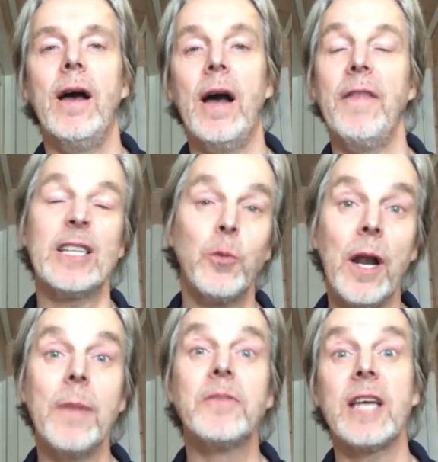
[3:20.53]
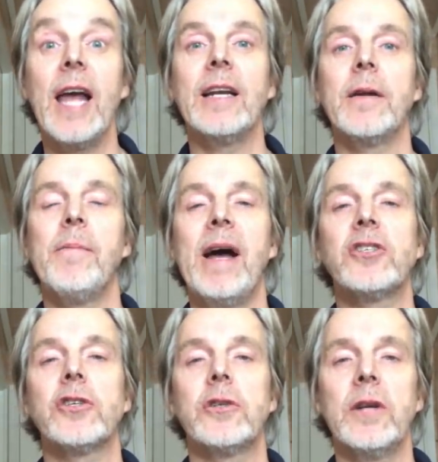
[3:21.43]
And that's what I'm saying, that the
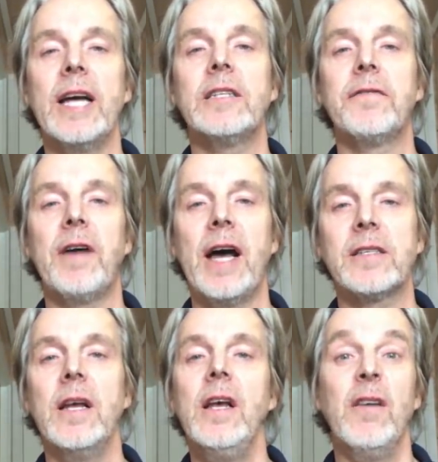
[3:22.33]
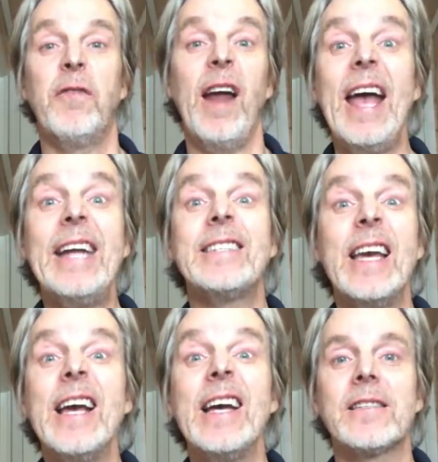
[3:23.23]
Manchester United fans, for
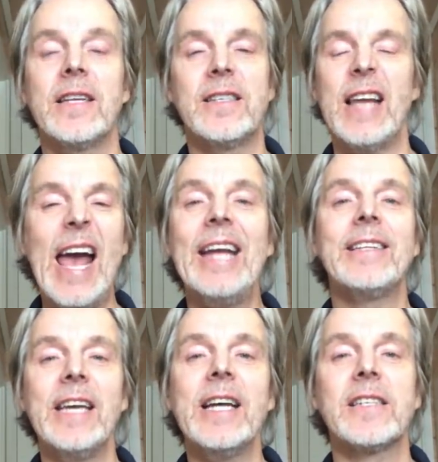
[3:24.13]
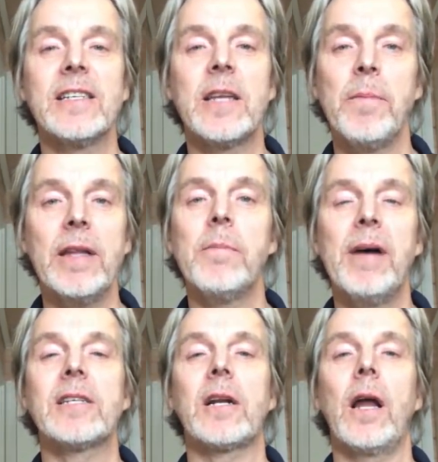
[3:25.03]
8 years, this 8 years since they've been the
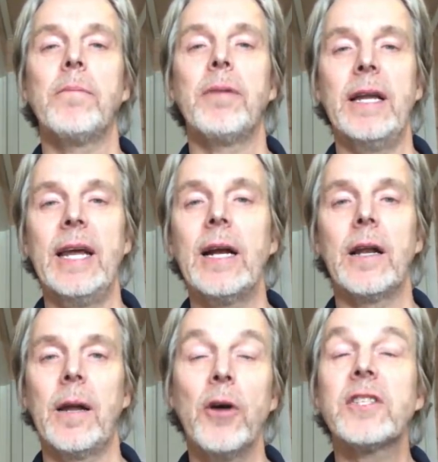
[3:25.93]
best club in England.